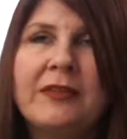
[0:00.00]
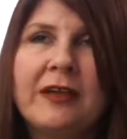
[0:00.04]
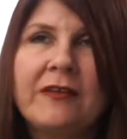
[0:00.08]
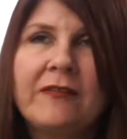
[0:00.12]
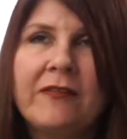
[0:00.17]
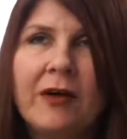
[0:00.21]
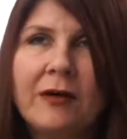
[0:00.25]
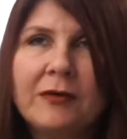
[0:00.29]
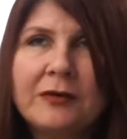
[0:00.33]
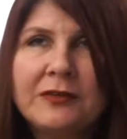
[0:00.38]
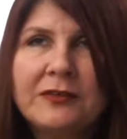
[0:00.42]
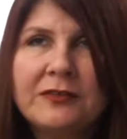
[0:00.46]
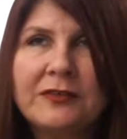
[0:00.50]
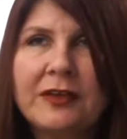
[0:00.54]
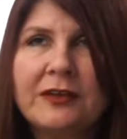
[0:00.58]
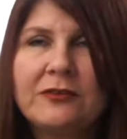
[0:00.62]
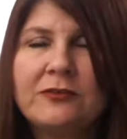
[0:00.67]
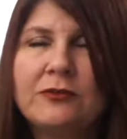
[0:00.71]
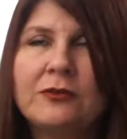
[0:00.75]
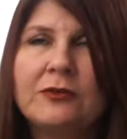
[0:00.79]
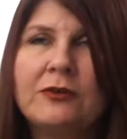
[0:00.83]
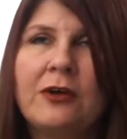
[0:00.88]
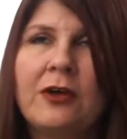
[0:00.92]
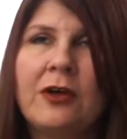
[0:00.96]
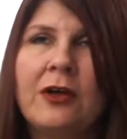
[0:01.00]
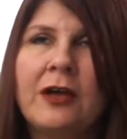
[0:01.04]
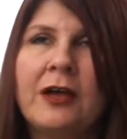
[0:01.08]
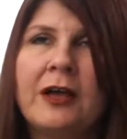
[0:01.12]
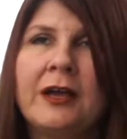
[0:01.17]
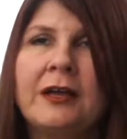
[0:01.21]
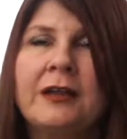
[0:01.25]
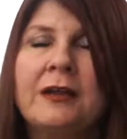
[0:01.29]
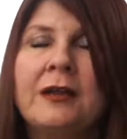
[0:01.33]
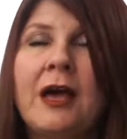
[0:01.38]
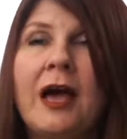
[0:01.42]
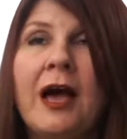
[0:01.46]
they've always centered
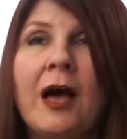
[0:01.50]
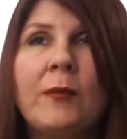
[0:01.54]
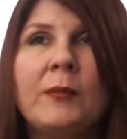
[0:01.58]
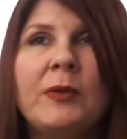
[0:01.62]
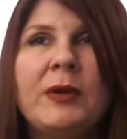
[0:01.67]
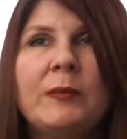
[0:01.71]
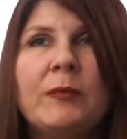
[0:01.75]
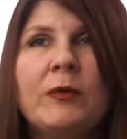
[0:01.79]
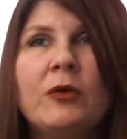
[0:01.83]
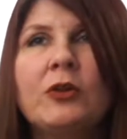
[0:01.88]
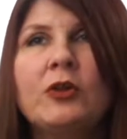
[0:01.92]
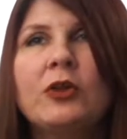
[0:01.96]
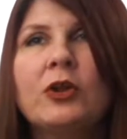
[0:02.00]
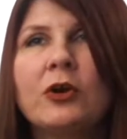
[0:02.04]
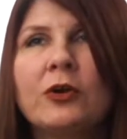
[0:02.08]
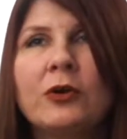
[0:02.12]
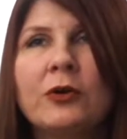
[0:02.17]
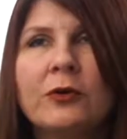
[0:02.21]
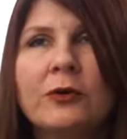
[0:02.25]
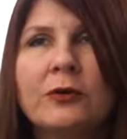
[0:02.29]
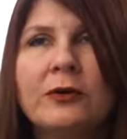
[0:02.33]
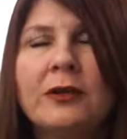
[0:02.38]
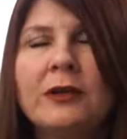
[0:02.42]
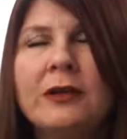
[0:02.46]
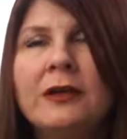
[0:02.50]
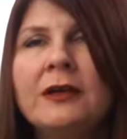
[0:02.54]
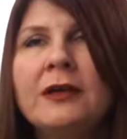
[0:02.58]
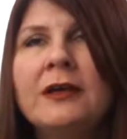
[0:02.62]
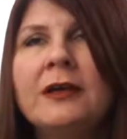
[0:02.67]
on how people learn